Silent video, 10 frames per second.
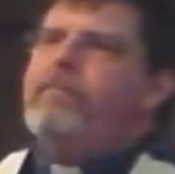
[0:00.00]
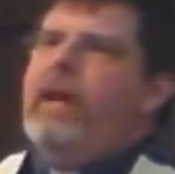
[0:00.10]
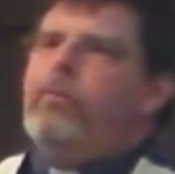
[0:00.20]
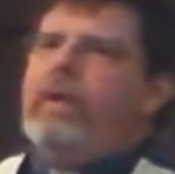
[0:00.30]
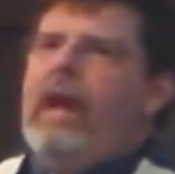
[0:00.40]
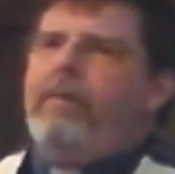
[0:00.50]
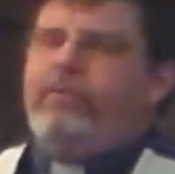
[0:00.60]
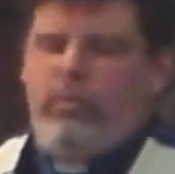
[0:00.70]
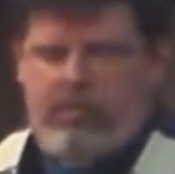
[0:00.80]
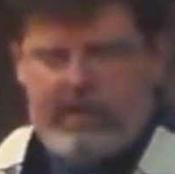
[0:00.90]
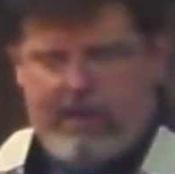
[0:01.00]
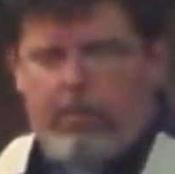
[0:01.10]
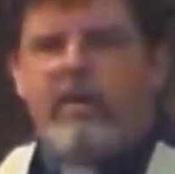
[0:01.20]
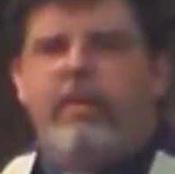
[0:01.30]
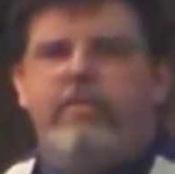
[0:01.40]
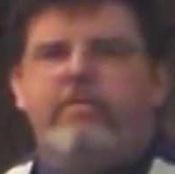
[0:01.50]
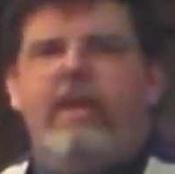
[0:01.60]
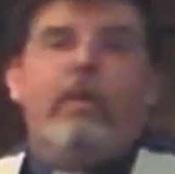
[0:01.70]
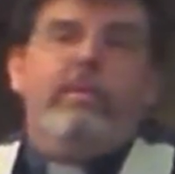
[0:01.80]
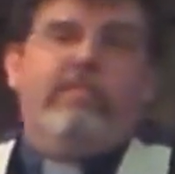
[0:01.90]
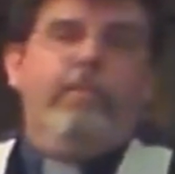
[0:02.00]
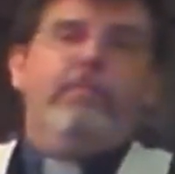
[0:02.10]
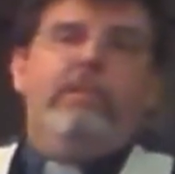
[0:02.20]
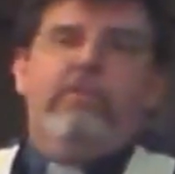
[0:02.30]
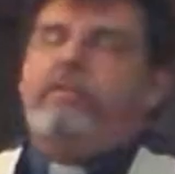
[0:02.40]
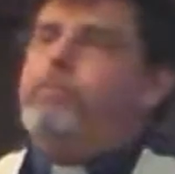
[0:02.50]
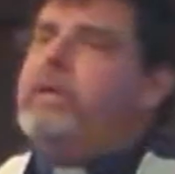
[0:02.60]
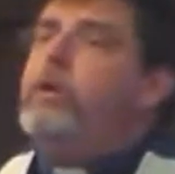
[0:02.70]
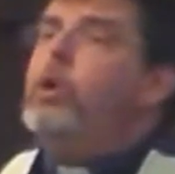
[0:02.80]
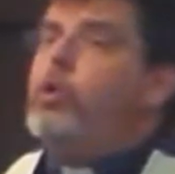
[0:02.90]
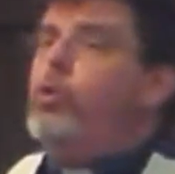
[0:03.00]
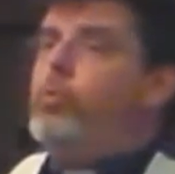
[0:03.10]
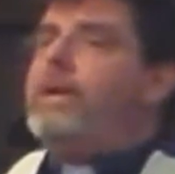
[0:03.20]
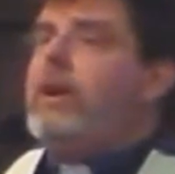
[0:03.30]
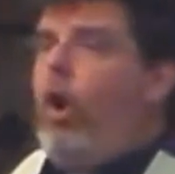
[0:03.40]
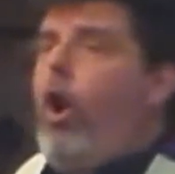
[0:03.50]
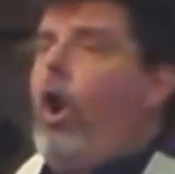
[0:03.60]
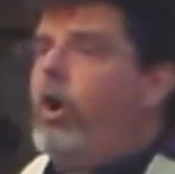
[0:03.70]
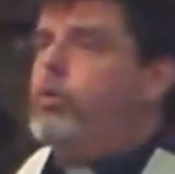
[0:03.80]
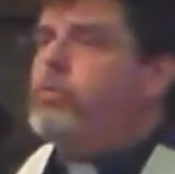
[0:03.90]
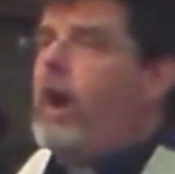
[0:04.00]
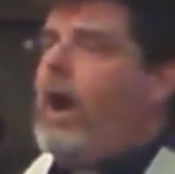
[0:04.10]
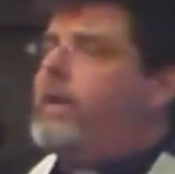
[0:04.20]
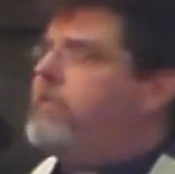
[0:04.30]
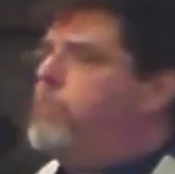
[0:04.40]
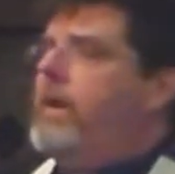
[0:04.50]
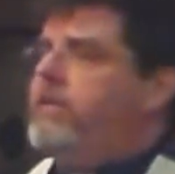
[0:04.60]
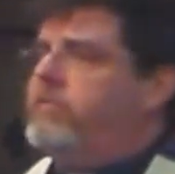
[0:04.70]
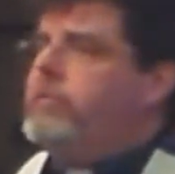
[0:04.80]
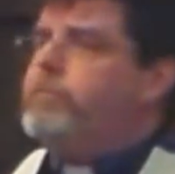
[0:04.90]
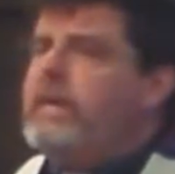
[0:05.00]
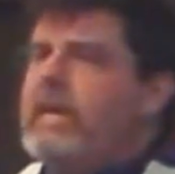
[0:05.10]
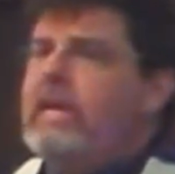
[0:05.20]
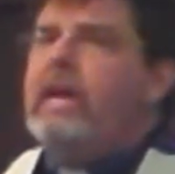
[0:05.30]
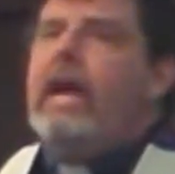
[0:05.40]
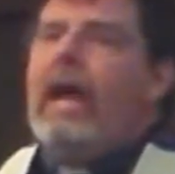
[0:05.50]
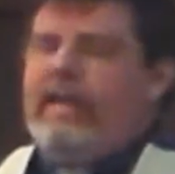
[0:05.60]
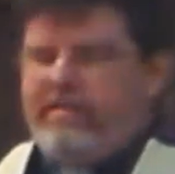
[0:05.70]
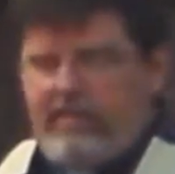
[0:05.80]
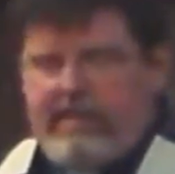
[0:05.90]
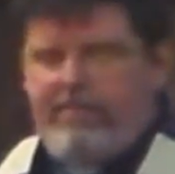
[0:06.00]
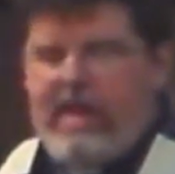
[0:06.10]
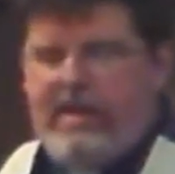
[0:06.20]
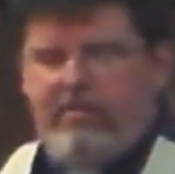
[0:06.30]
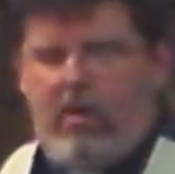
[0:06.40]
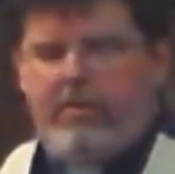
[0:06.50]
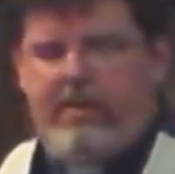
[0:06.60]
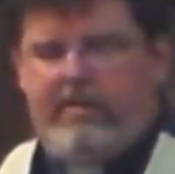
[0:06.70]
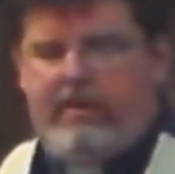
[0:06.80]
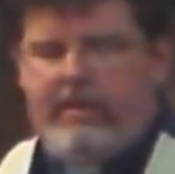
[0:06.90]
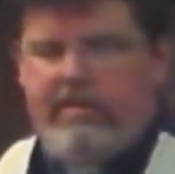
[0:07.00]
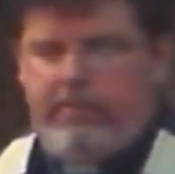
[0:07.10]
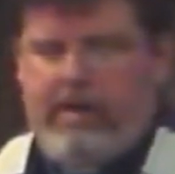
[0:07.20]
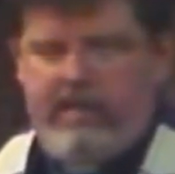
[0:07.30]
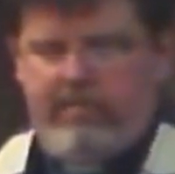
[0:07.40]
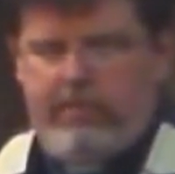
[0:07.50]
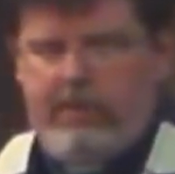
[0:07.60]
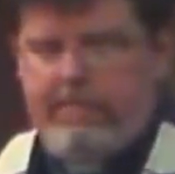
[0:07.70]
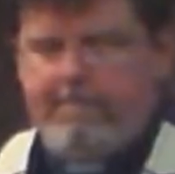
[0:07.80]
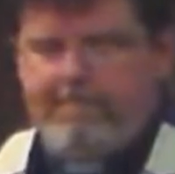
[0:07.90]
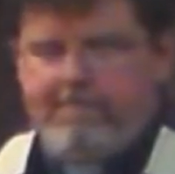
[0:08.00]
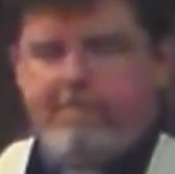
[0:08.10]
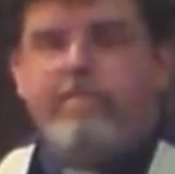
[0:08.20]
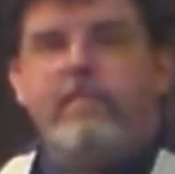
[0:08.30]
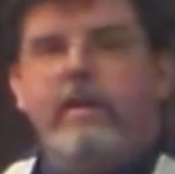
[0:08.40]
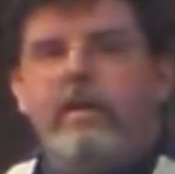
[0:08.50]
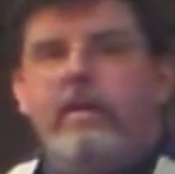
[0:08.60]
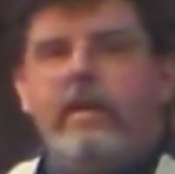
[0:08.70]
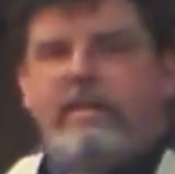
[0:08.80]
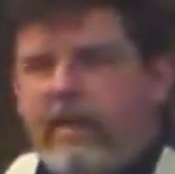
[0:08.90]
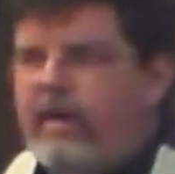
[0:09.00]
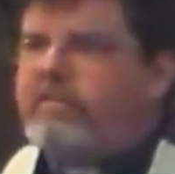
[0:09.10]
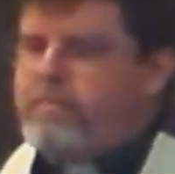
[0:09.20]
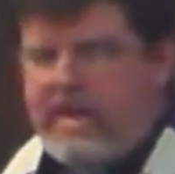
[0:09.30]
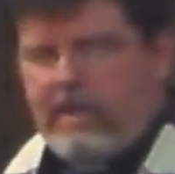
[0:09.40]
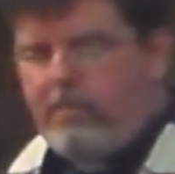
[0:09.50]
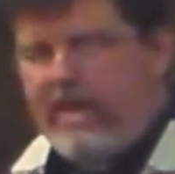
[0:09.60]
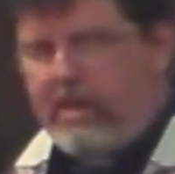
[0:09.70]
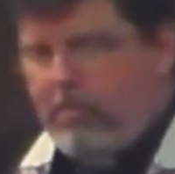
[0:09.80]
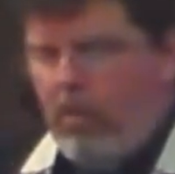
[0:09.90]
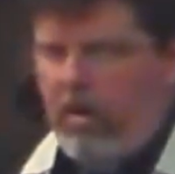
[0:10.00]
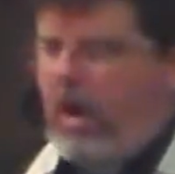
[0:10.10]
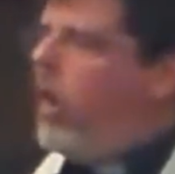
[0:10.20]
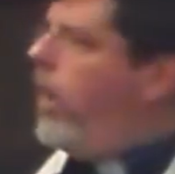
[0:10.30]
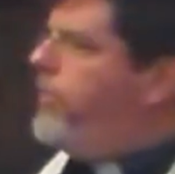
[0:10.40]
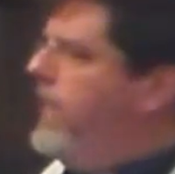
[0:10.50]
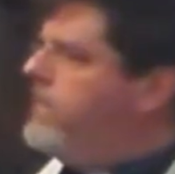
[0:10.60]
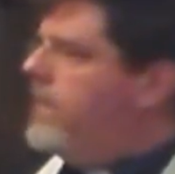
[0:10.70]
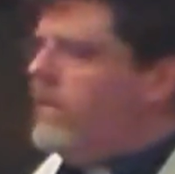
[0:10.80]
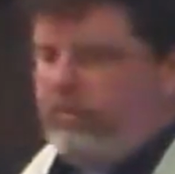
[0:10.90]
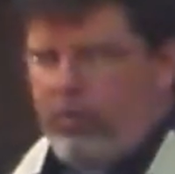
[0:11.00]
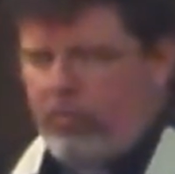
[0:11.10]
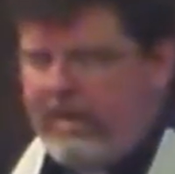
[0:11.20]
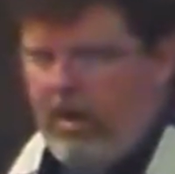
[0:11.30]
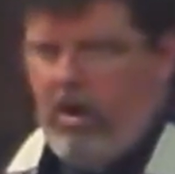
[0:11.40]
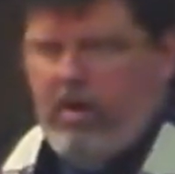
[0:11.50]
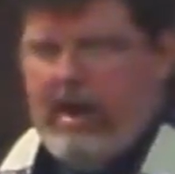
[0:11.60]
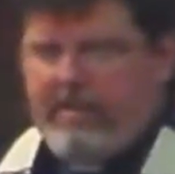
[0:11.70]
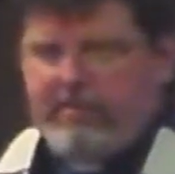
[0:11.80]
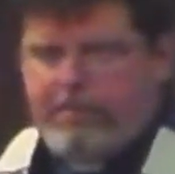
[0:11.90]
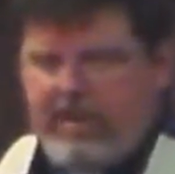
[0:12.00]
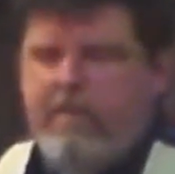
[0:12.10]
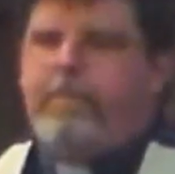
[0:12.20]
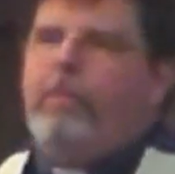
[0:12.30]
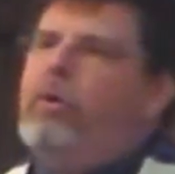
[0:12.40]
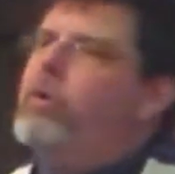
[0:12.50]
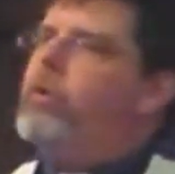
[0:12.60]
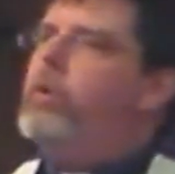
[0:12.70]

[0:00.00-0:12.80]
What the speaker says: that we have to worry about what others think. We simply just be who we are, who God has made us to be, and to live that as authentically as possible. It does mean being more authentic as who we are as people.